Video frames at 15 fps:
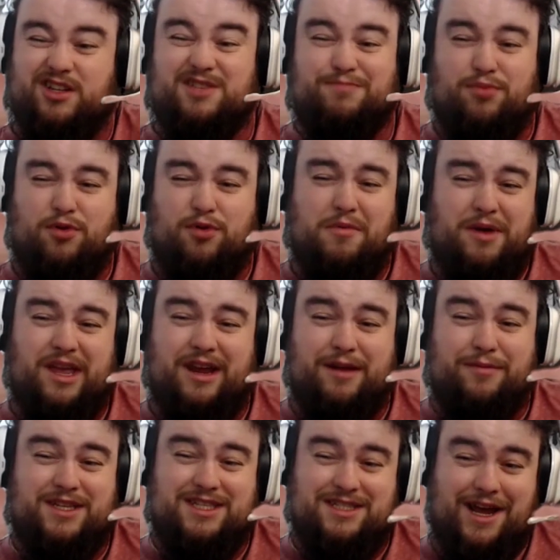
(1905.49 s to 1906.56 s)
it's probably going to
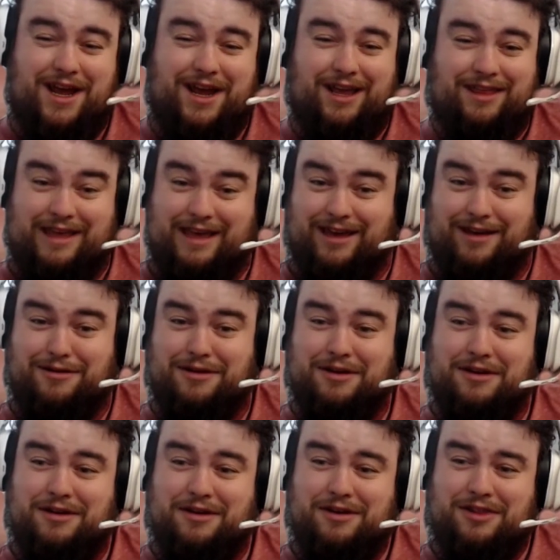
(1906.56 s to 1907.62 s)
be staying there
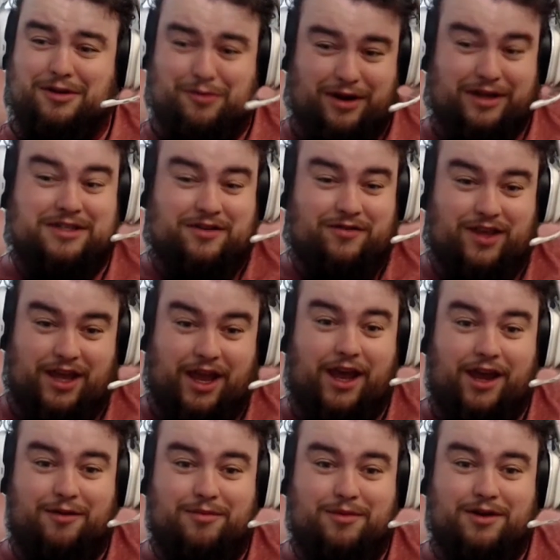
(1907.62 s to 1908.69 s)
the rest of the
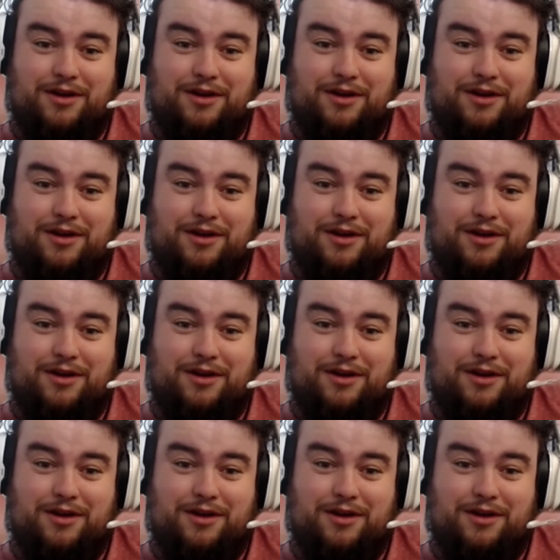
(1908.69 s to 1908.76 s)
game.